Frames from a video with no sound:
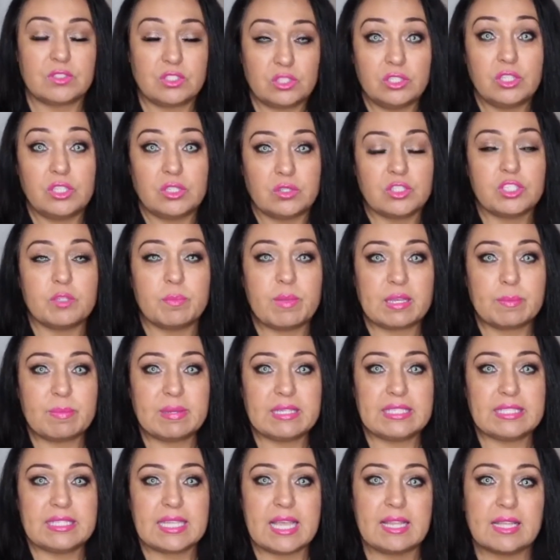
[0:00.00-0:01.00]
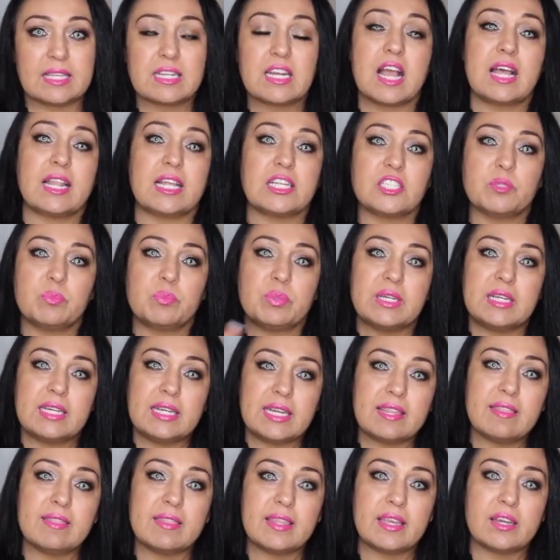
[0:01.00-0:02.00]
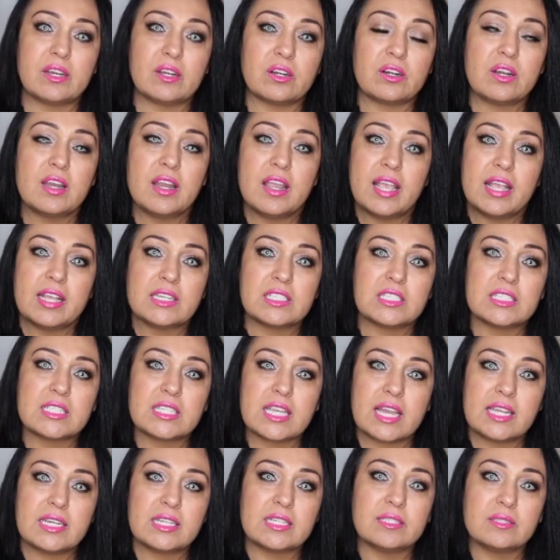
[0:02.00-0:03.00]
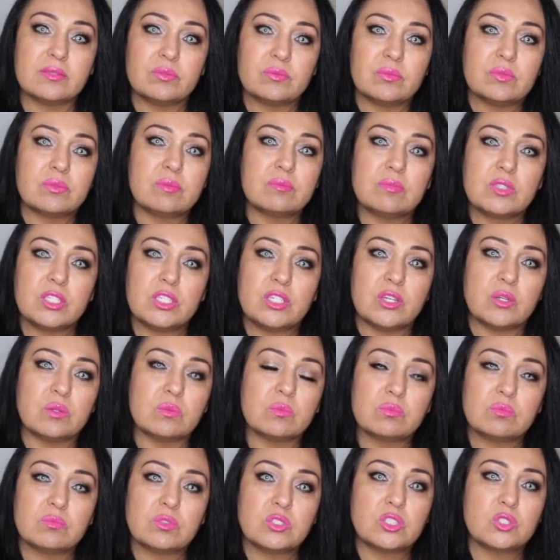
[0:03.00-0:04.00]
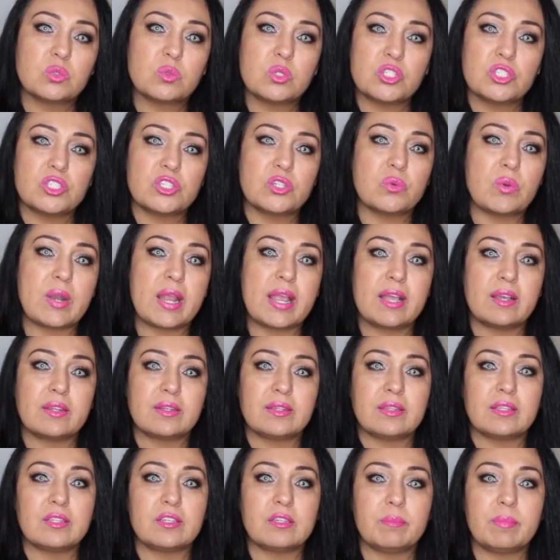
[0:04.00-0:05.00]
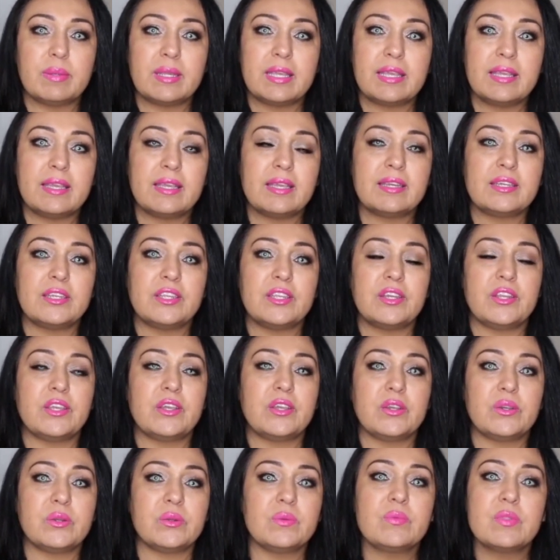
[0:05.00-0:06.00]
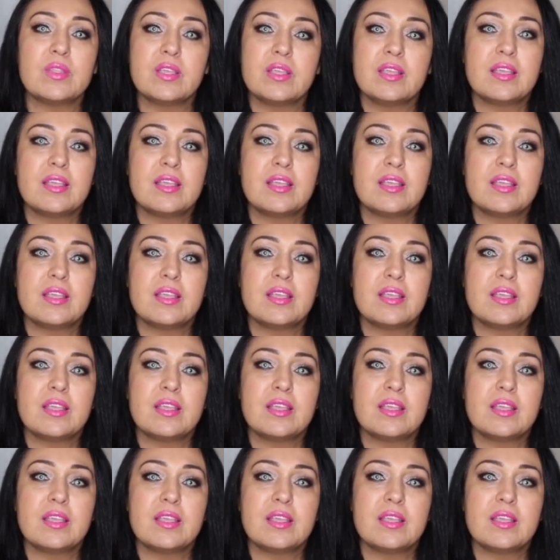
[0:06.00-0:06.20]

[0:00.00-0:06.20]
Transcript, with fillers: you know, to make my salad. I like to put it in there and just kind of, you know, squish it around a little bit, you know,